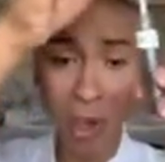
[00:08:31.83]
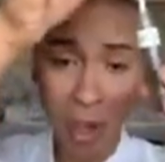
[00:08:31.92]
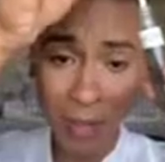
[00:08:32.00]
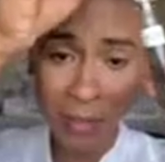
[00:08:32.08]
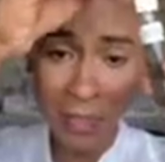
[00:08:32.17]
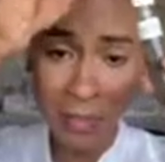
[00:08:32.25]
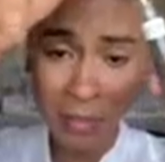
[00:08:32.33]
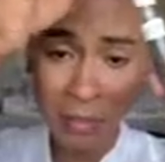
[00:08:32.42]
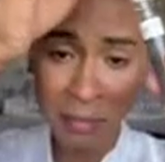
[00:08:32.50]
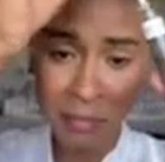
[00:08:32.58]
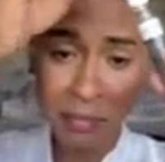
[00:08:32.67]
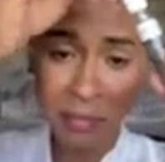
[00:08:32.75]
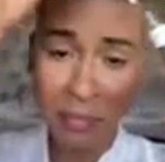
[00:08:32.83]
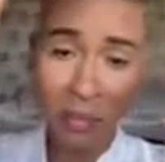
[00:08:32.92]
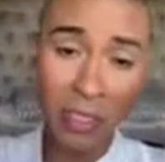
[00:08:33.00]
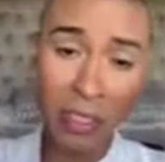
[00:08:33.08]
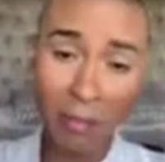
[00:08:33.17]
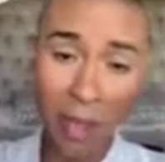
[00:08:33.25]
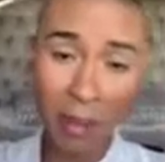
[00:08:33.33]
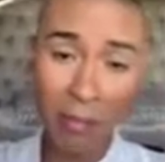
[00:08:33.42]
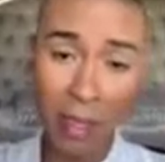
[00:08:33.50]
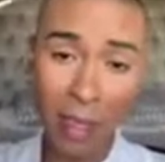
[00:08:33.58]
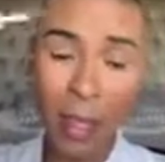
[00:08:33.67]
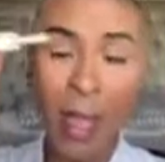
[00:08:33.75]
has product in. Don't
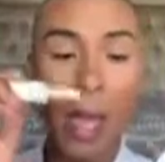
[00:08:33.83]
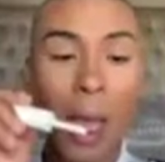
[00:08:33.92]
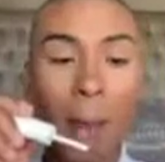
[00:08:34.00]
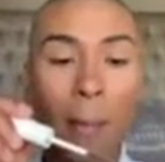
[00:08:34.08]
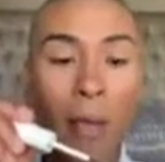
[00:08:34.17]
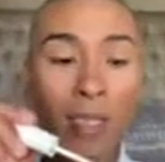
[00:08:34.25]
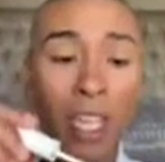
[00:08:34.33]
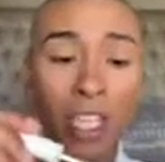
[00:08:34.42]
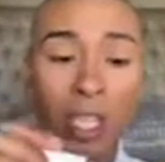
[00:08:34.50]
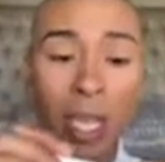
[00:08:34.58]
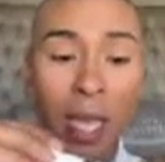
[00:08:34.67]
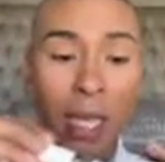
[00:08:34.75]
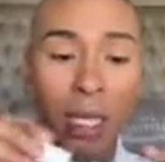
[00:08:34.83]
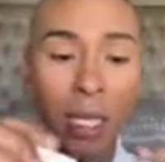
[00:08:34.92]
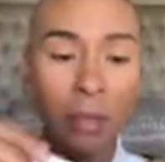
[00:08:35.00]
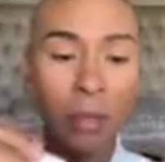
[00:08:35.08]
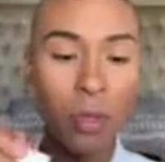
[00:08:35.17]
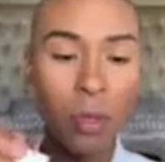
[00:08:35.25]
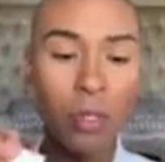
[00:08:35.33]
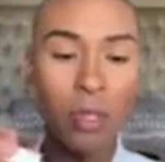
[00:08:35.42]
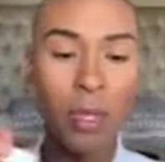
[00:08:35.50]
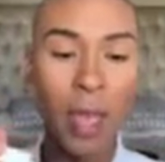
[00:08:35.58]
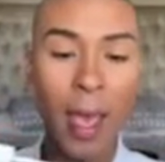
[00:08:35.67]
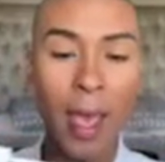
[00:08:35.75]
mind me. But it's actually kind of good
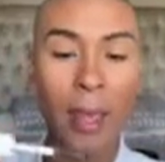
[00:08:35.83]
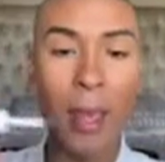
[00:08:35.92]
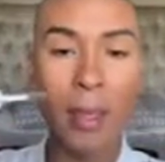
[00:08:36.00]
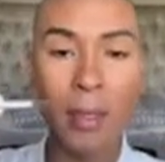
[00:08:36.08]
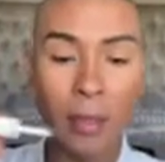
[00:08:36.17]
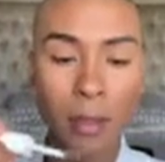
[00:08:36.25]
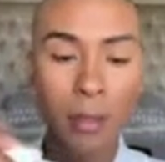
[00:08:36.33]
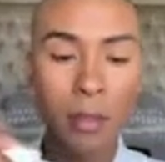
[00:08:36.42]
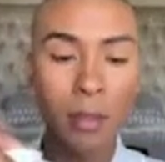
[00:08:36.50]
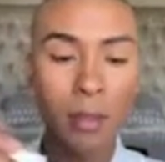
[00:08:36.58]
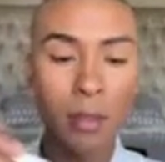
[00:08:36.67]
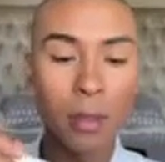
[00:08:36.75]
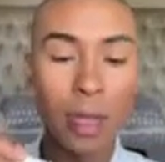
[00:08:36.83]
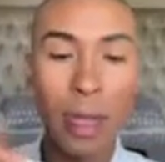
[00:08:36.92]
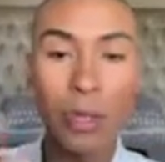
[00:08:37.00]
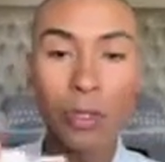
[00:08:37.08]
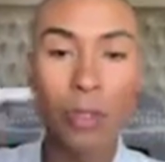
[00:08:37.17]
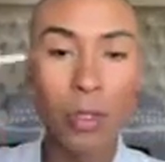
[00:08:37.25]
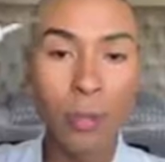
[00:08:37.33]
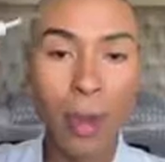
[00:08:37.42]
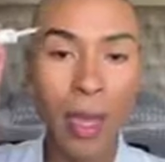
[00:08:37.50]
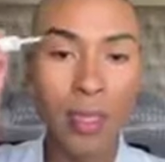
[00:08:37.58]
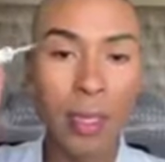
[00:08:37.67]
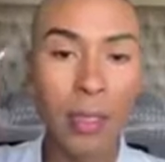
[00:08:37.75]
because it'll add like color
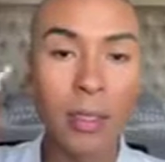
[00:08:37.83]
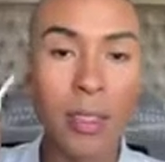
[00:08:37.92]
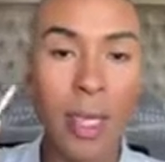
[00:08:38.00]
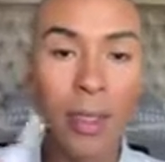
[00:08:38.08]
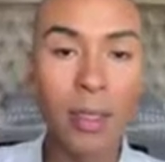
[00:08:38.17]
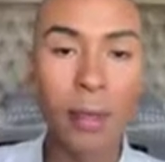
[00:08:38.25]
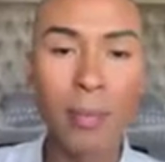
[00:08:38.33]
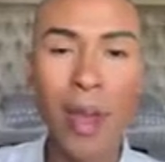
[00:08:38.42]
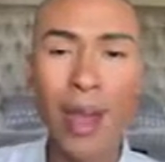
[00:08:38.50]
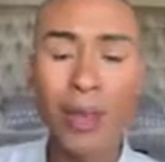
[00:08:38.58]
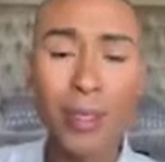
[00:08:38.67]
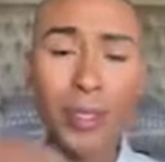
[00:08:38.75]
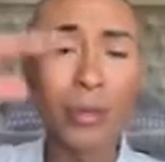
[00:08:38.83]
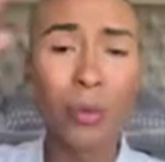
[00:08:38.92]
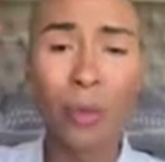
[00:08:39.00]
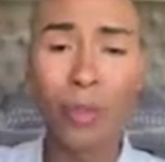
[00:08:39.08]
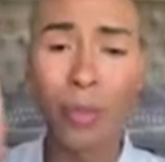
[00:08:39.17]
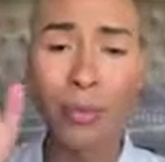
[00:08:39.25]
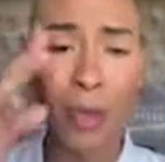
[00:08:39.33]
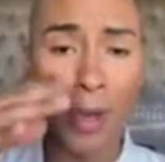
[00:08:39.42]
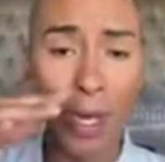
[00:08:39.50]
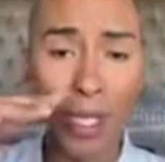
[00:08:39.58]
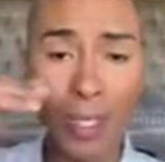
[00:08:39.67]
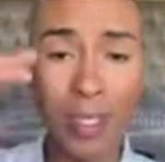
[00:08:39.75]
to the brows and it'll take the powders and all
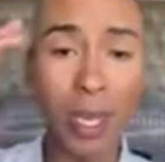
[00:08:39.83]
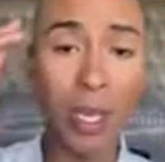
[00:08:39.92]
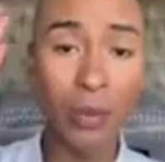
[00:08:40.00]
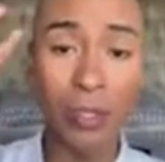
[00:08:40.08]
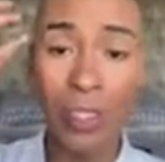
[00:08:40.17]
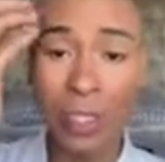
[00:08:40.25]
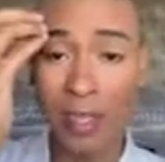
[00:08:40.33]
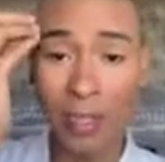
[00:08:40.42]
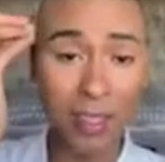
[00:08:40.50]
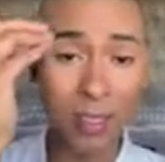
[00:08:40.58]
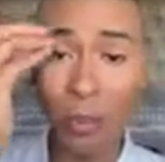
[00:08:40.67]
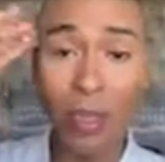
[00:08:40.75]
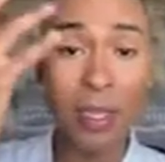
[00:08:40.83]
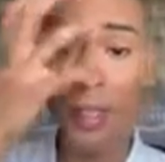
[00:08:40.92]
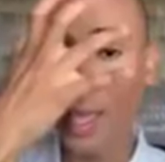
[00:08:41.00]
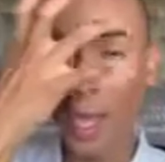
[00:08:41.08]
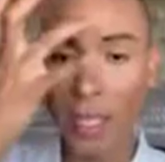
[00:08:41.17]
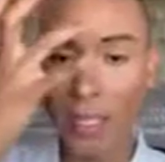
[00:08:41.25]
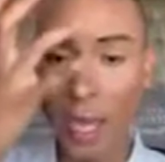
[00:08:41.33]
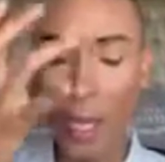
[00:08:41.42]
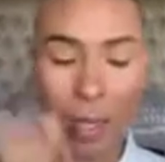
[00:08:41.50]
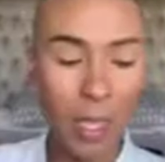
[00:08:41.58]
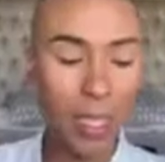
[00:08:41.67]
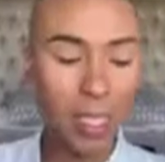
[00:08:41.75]
the foundations that I use. It's all in the
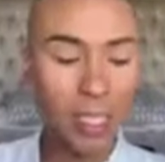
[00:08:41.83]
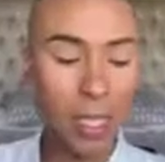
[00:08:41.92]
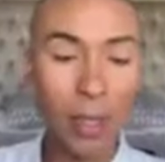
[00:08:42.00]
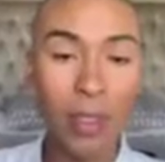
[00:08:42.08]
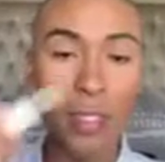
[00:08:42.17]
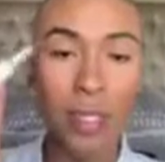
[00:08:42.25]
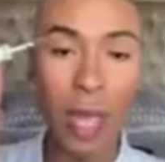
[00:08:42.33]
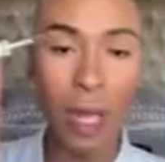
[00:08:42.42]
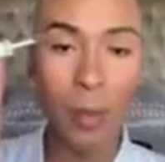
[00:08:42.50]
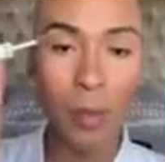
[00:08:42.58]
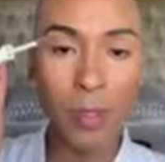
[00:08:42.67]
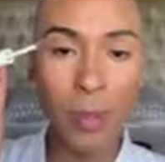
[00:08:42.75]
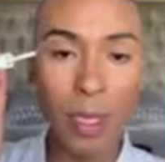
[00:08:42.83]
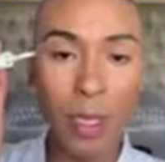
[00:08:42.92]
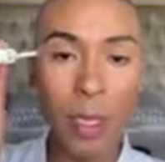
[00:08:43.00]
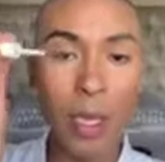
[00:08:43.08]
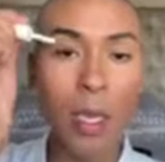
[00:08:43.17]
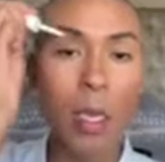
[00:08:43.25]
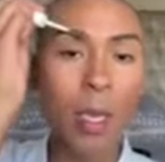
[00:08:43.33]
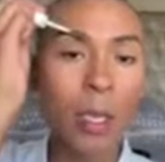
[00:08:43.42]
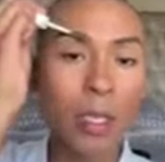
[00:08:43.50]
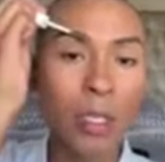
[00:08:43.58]
hairs now. So this helps me